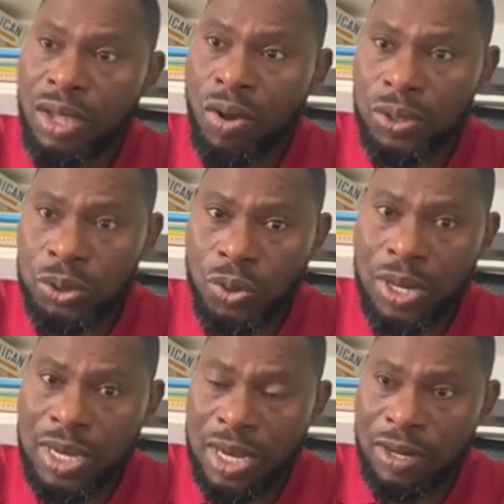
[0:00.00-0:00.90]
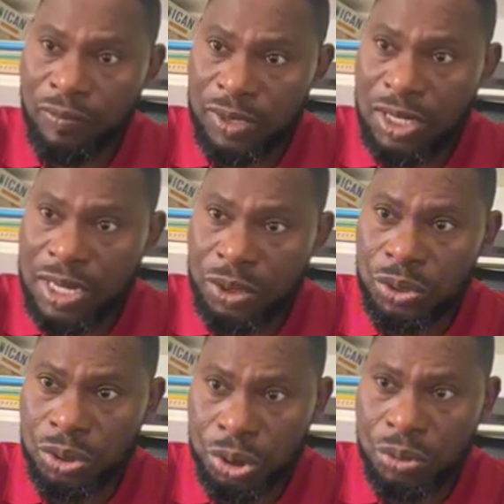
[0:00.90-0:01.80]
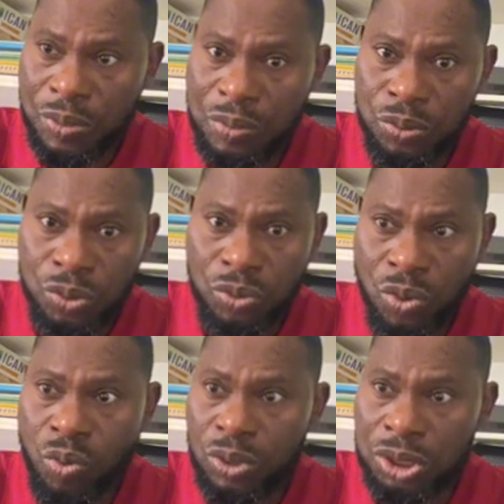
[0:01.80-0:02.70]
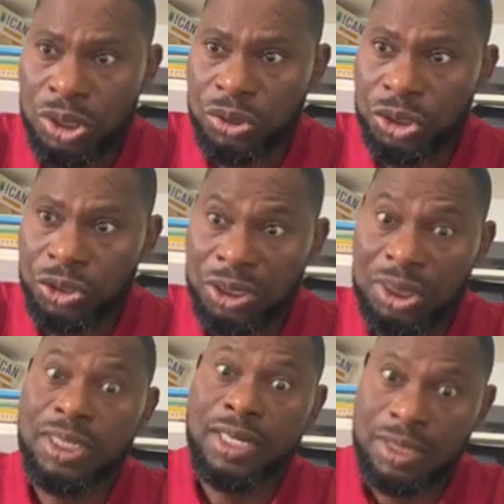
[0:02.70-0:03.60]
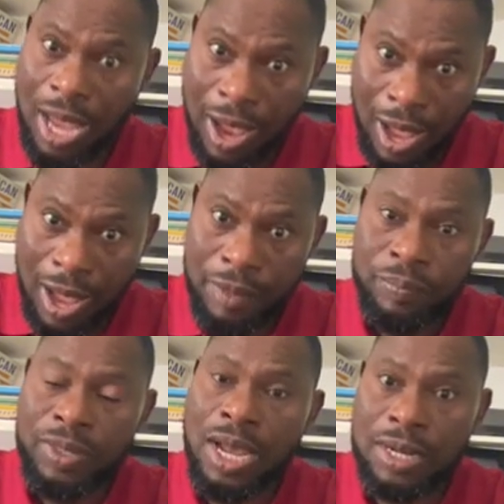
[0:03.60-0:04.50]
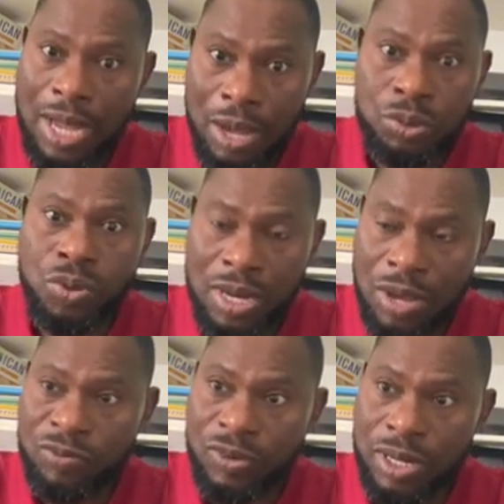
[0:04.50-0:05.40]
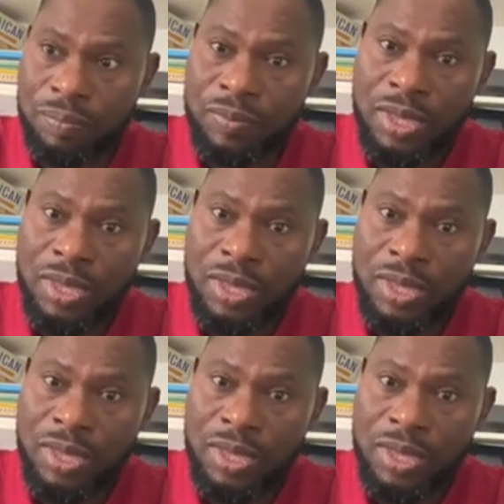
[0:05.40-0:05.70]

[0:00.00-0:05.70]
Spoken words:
Also, at the end of this lecture, you should be able to know what treasury shares are and how to account for them.